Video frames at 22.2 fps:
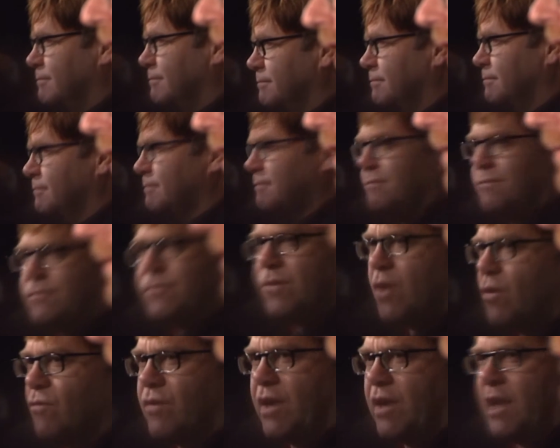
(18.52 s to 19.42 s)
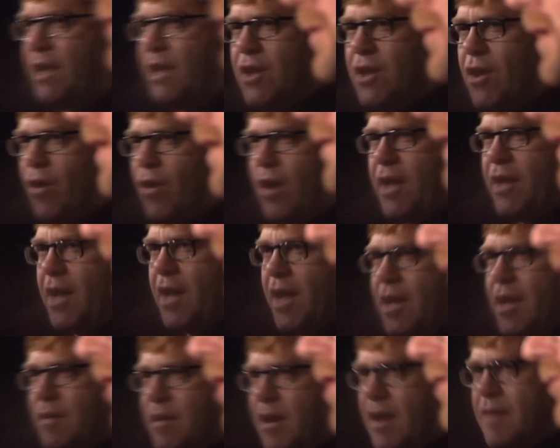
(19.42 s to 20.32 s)
you know, you have to say,
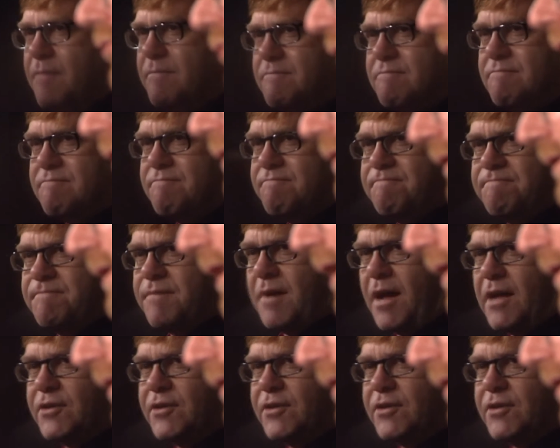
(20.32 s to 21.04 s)
enough's enough,